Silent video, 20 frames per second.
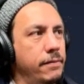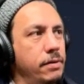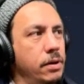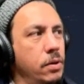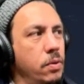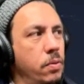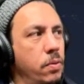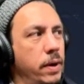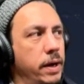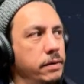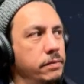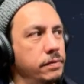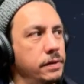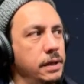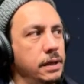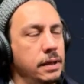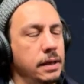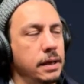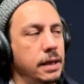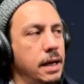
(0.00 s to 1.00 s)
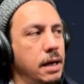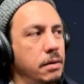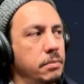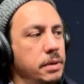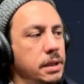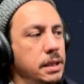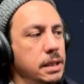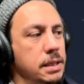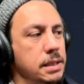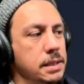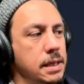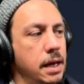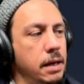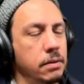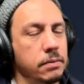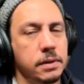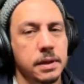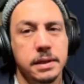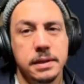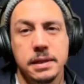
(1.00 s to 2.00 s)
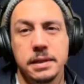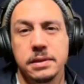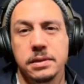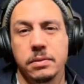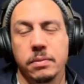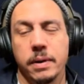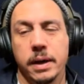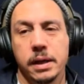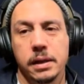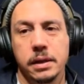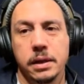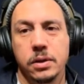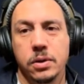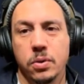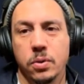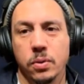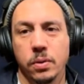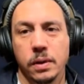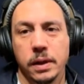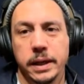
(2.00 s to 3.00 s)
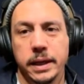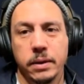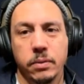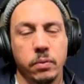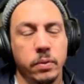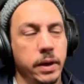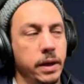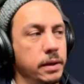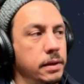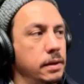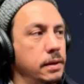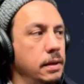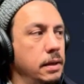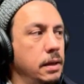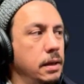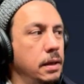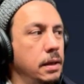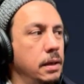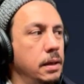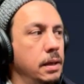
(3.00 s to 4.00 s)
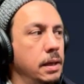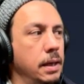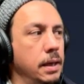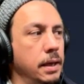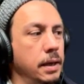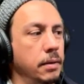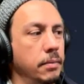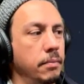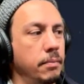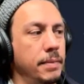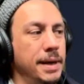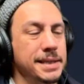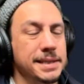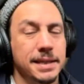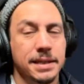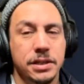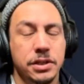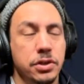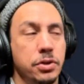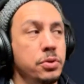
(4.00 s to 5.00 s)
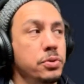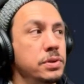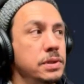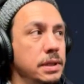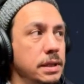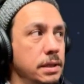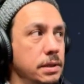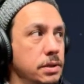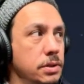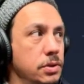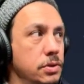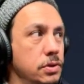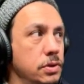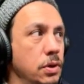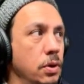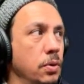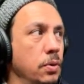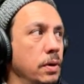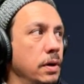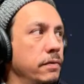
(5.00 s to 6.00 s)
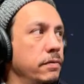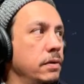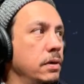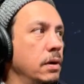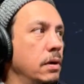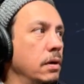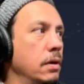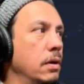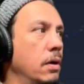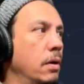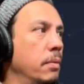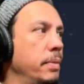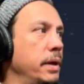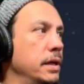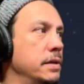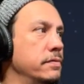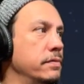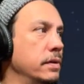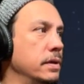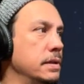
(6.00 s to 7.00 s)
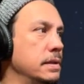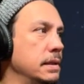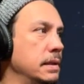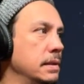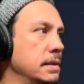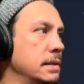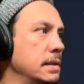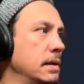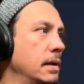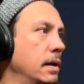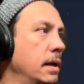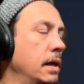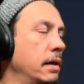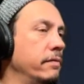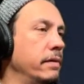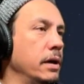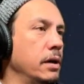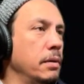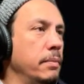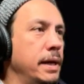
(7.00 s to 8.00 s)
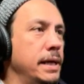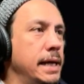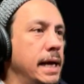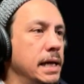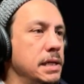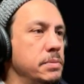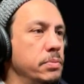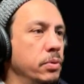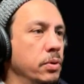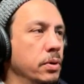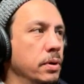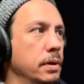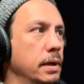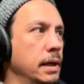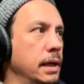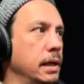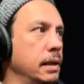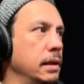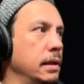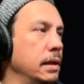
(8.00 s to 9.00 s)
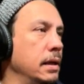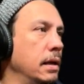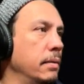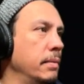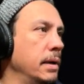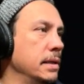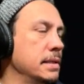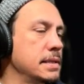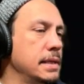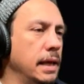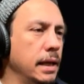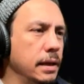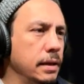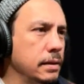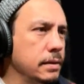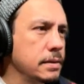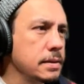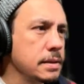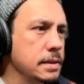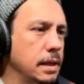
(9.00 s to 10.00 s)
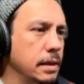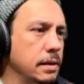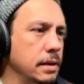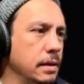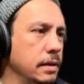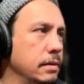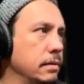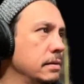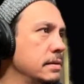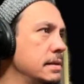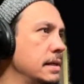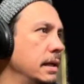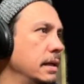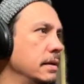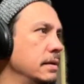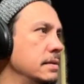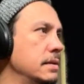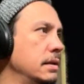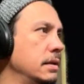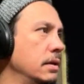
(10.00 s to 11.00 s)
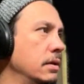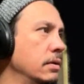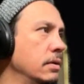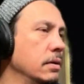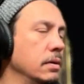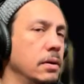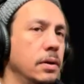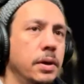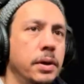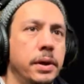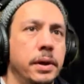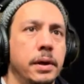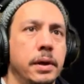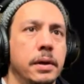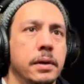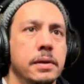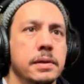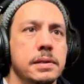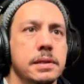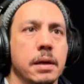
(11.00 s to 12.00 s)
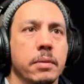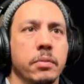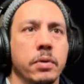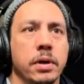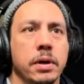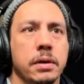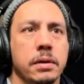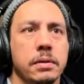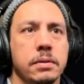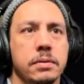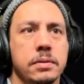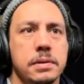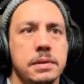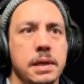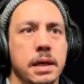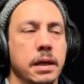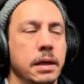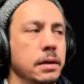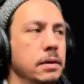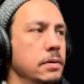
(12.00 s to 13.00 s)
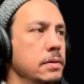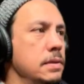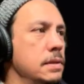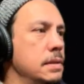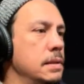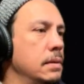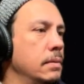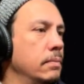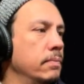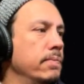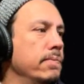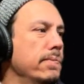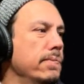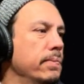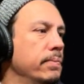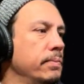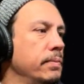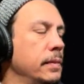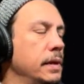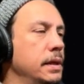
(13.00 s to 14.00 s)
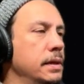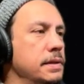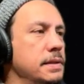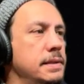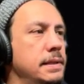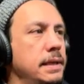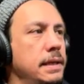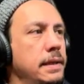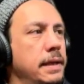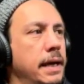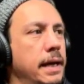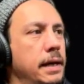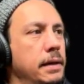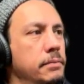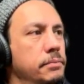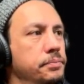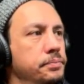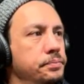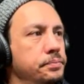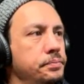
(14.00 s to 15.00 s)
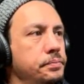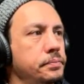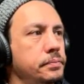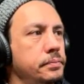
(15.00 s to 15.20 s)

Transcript: I haven't quite figured it out because I don't think these directly correlate with message usage. So if you go to a homepage, for instance, if I go to my dashboard and I click on my settings, I think settings in here somewhere, settings, you'll see that